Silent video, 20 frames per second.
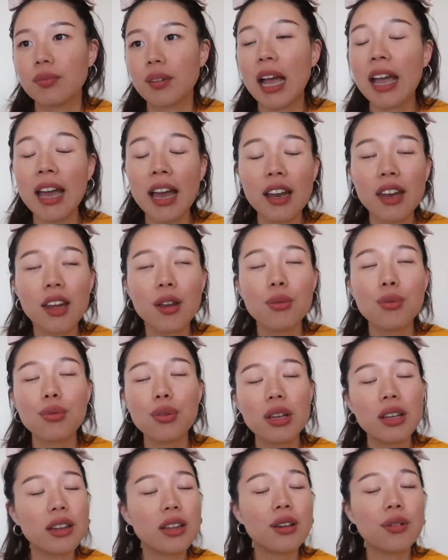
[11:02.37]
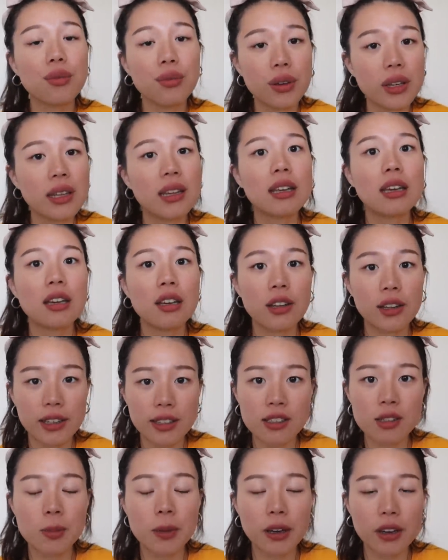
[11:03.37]
I had a really, really good
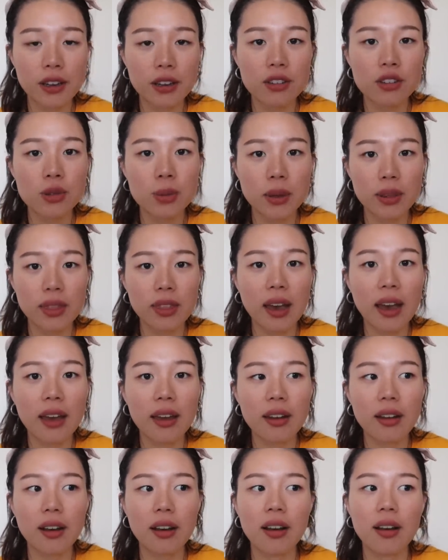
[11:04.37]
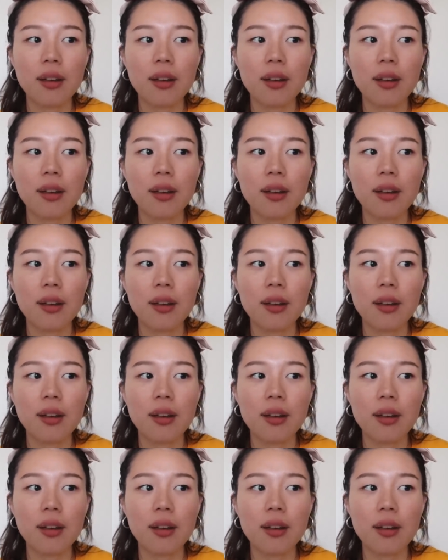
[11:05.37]
experience with that.